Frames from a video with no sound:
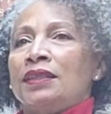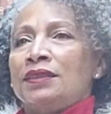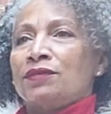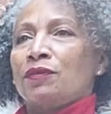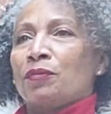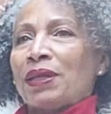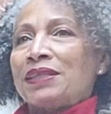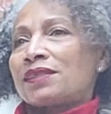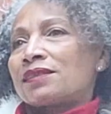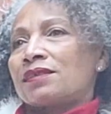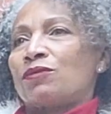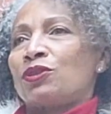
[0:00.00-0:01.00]
different
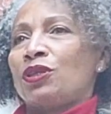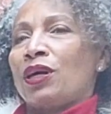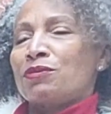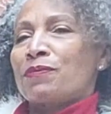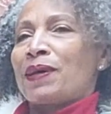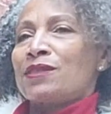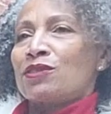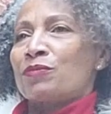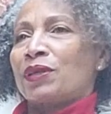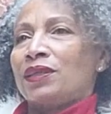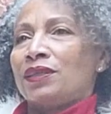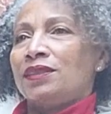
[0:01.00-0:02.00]
places, and will you help sponsor me?
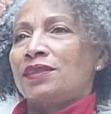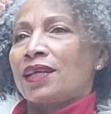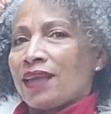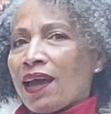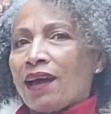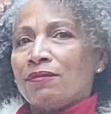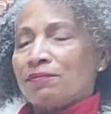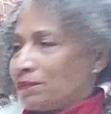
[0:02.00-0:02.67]
He's like, yeah,